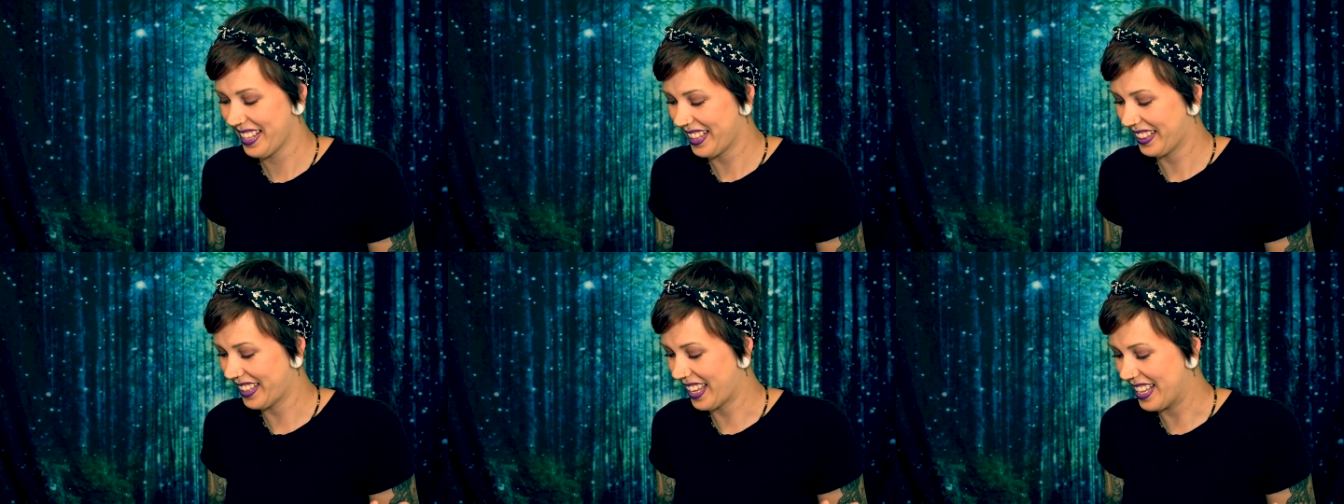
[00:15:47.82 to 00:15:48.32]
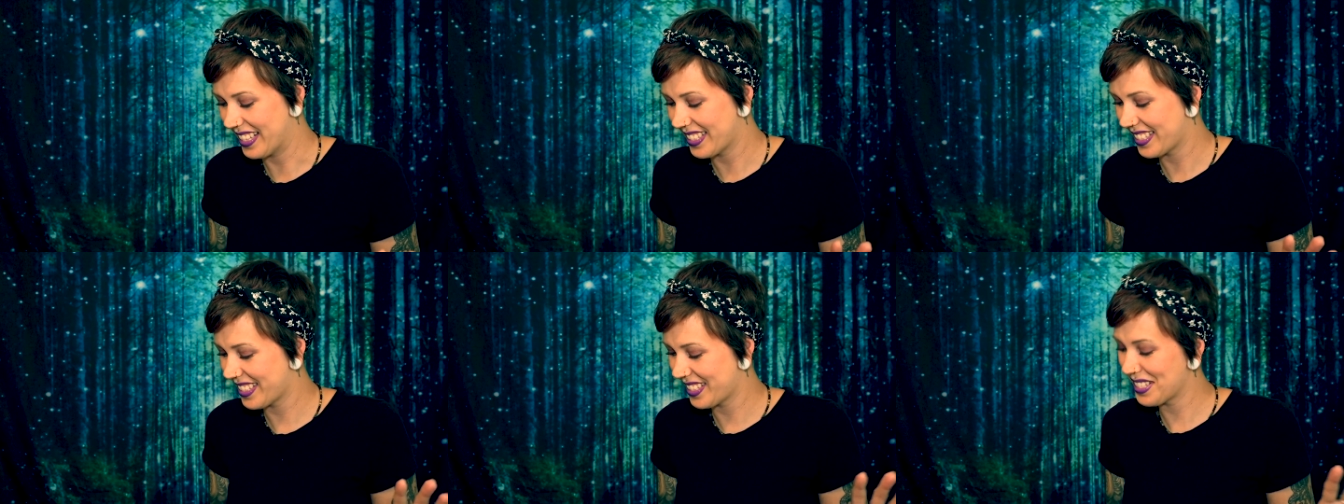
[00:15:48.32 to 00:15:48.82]

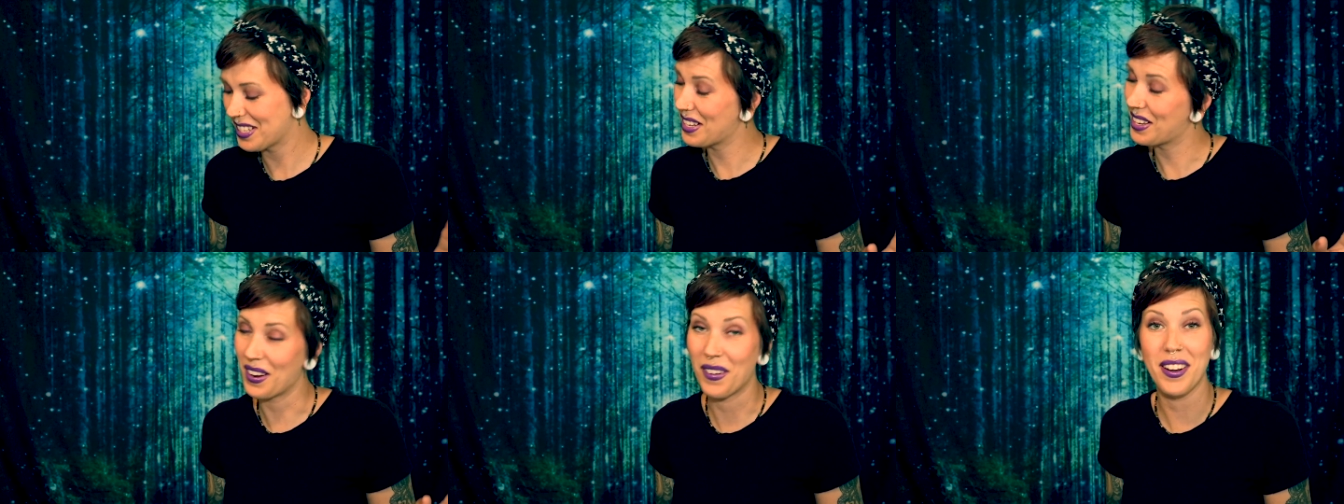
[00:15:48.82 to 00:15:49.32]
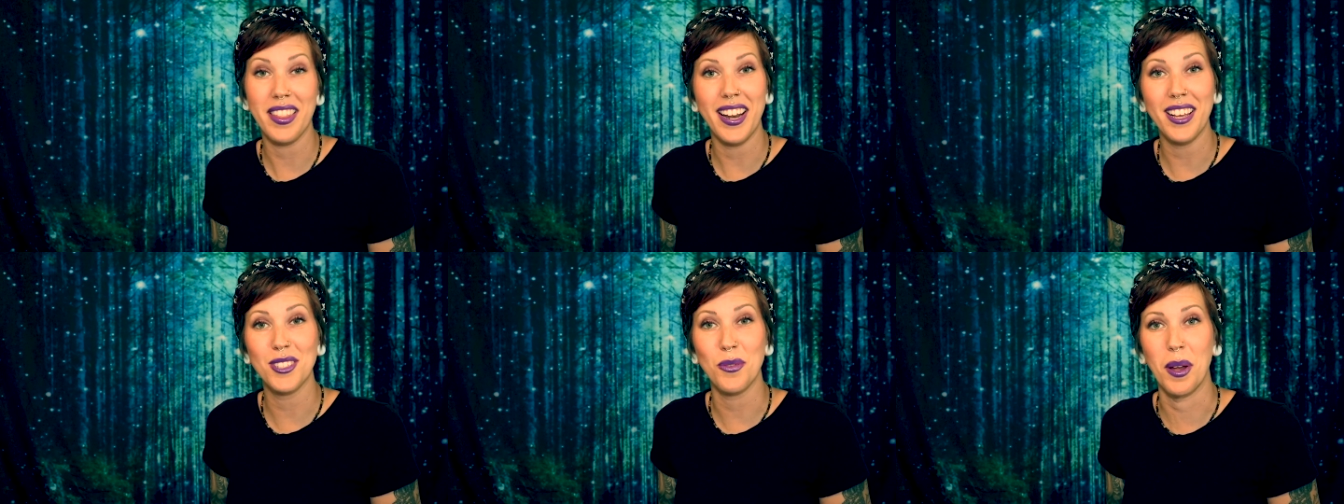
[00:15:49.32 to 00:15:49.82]
Let's go to the
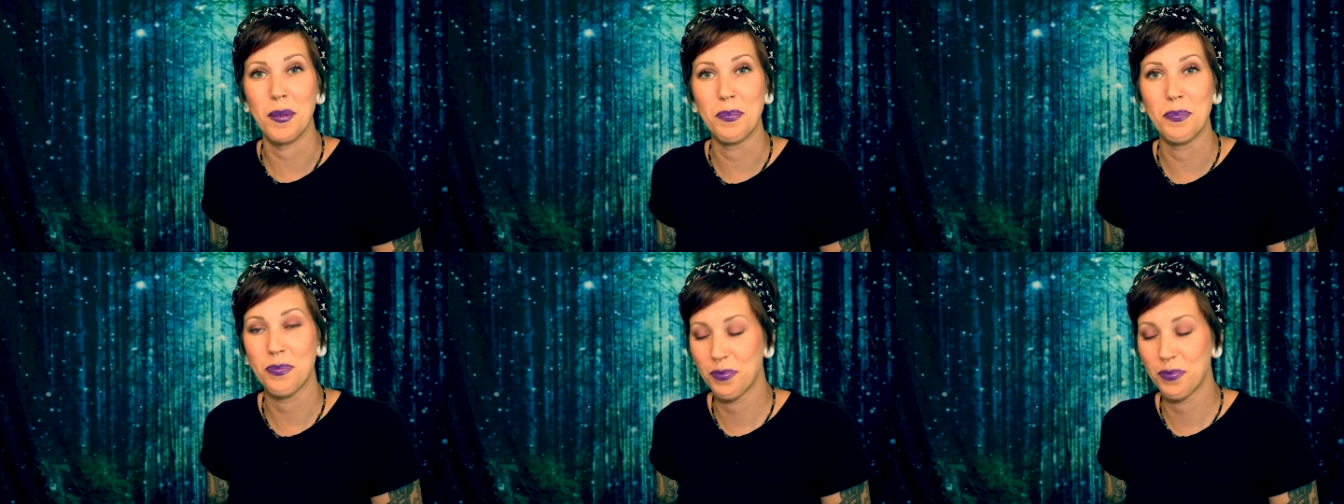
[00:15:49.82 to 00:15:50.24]
next one.